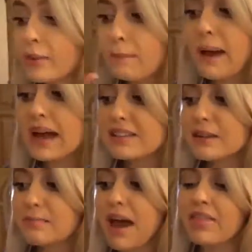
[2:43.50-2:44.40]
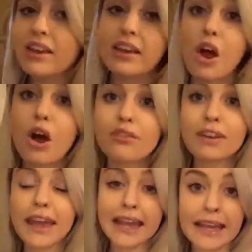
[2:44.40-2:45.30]
the best method of
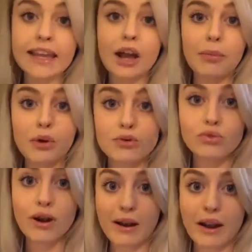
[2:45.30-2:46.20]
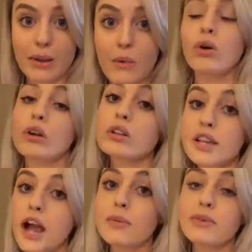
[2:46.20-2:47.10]
heating up your terrarium or your
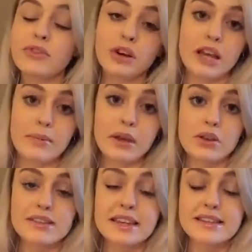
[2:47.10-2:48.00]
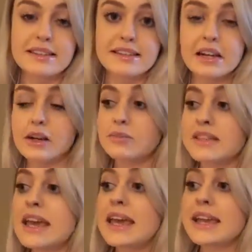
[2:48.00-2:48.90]
tub, if you're keeping your snakes in tubs,
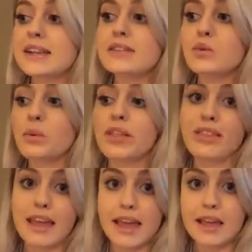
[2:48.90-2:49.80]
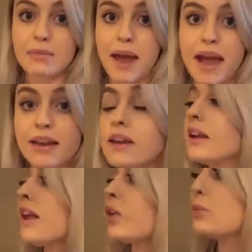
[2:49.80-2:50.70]
is with a heat pad.
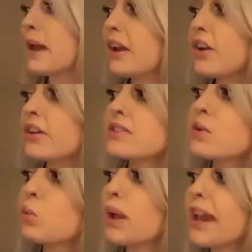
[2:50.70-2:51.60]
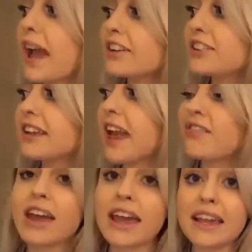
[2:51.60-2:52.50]
Now, you may notice we actually
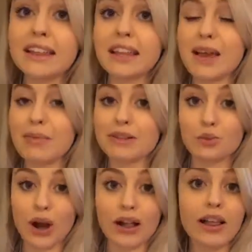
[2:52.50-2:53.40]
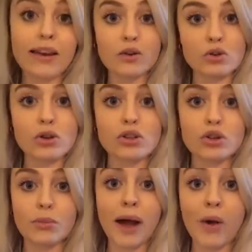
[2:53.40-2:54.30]
have a heat lamp as well, and I'll talk to
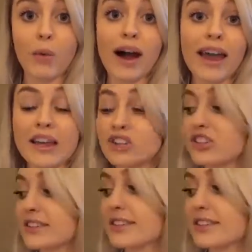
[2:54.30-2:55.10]
you about why in just a